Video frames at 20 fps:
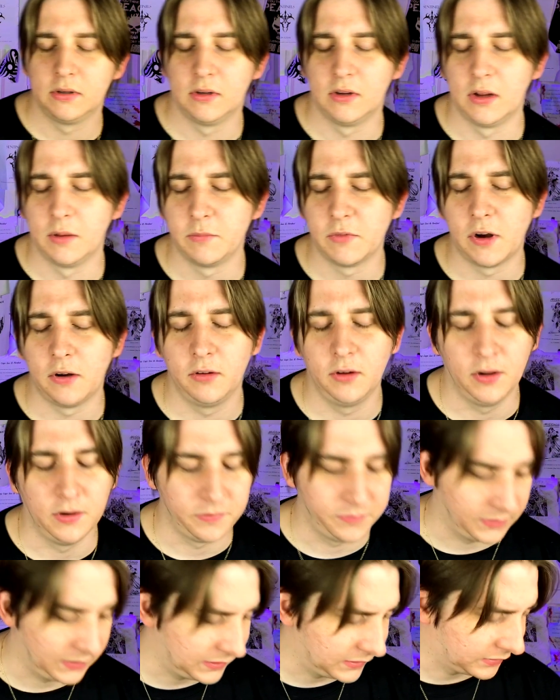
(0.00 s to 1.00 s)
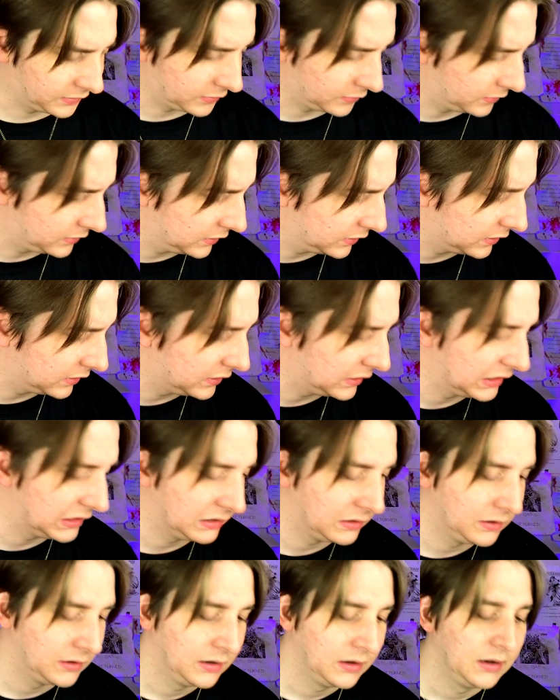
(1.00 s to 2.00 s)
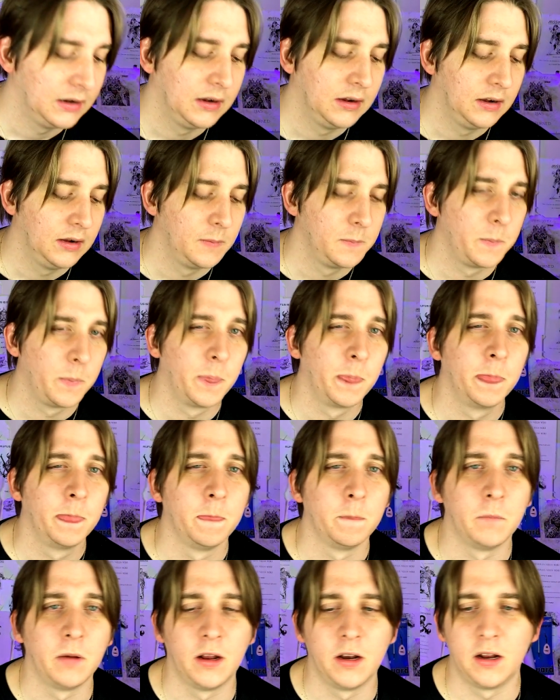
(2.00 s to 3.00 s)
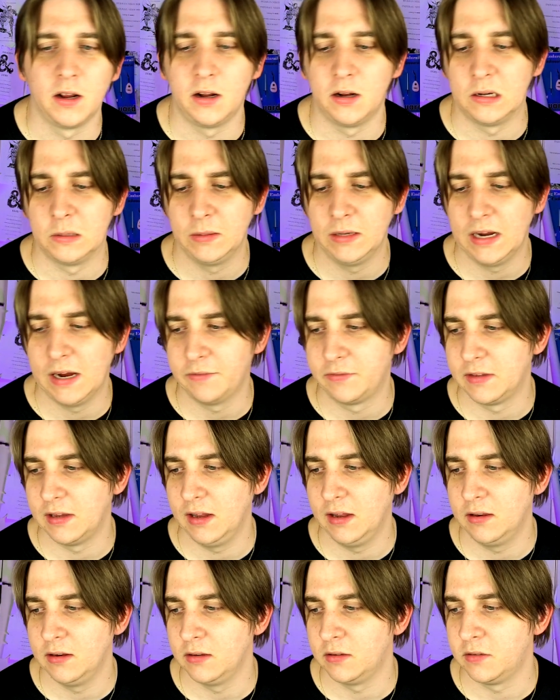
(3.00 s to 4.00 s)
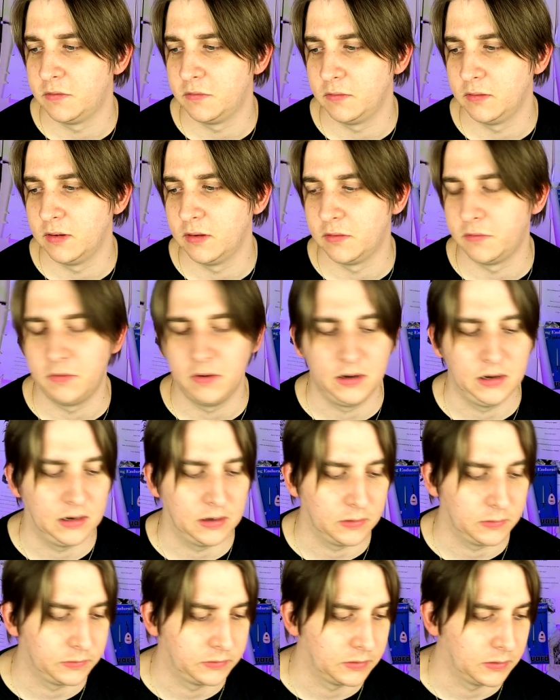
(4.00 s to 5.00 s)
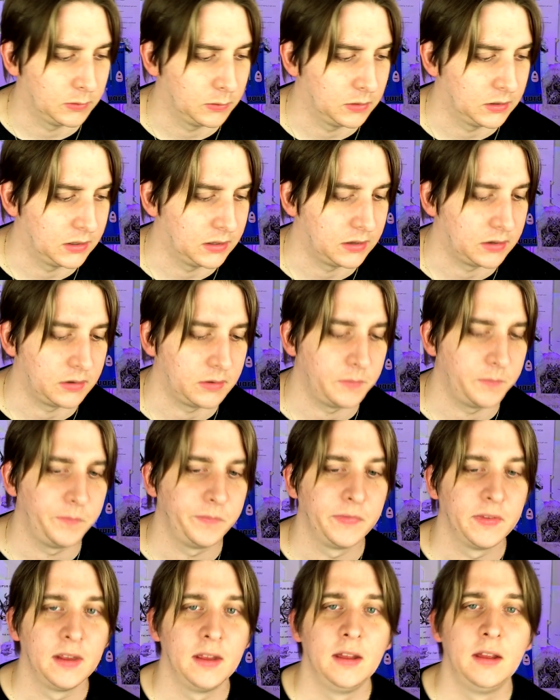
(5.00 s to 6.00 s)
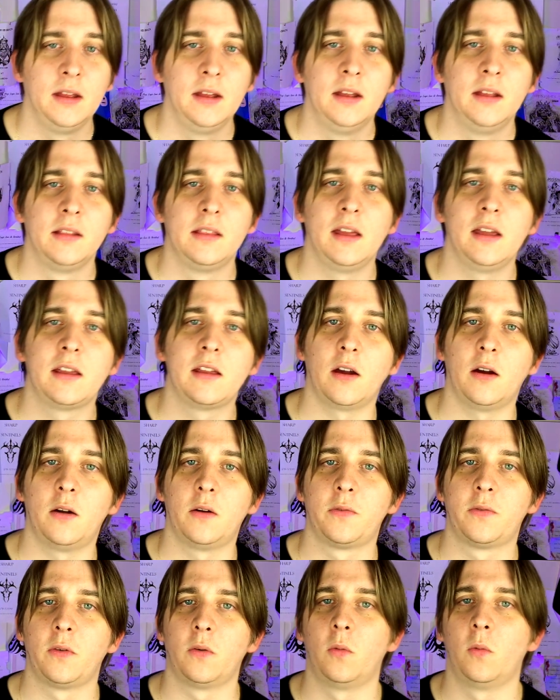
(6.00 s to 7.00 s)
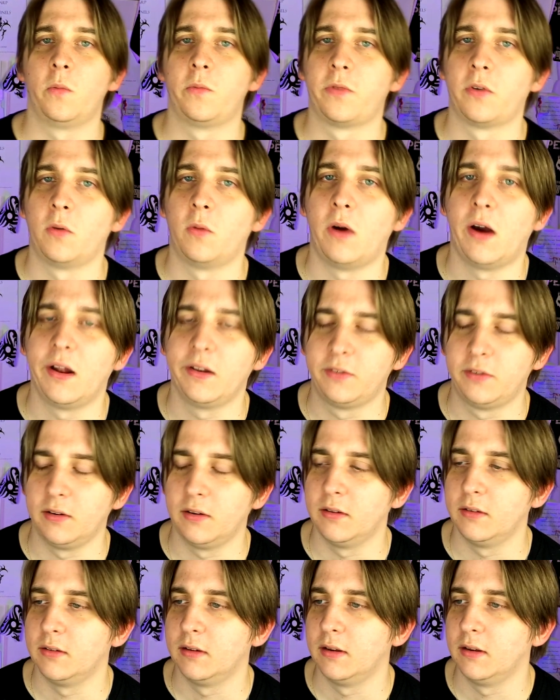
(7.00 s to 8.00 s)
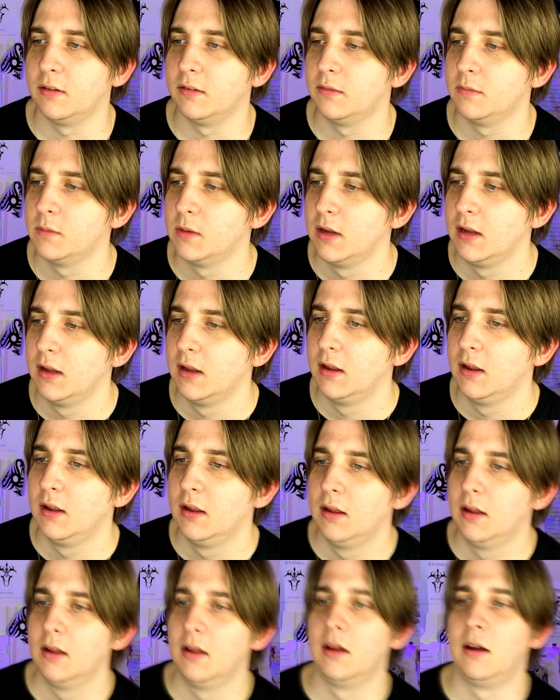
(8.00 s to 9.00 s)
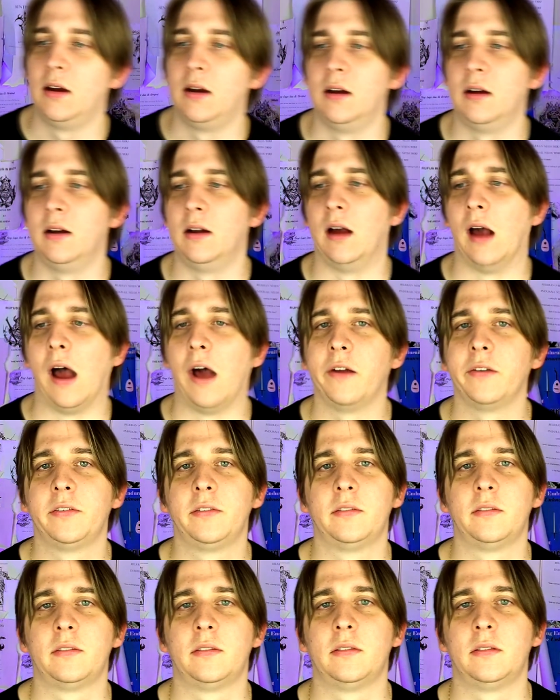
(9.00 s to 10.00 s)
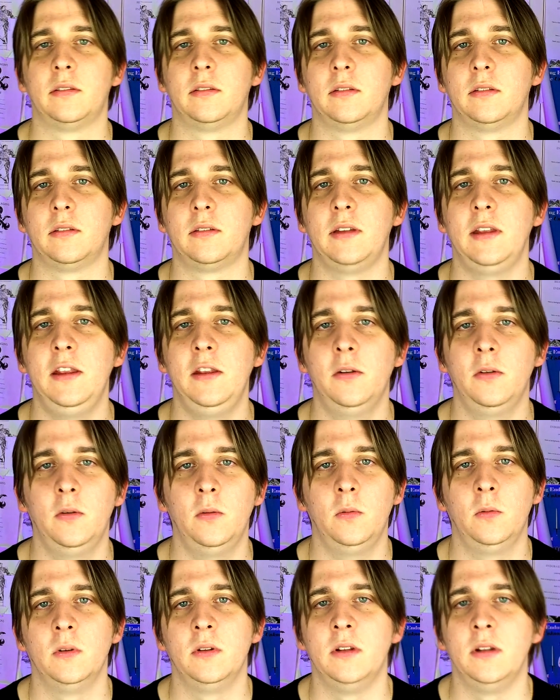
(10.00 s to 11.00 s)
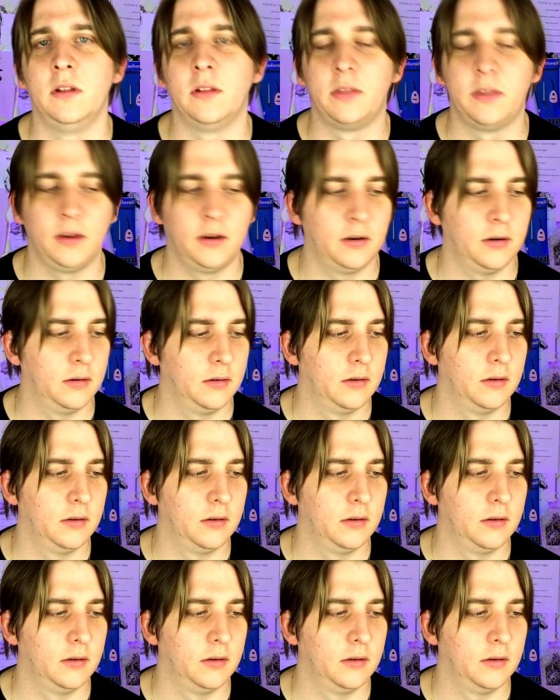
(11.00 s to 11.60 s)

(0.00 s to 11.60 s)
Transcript: I'm not really feeling so good. But we have to end this video. So thank y'all for watching, and I'll see you in the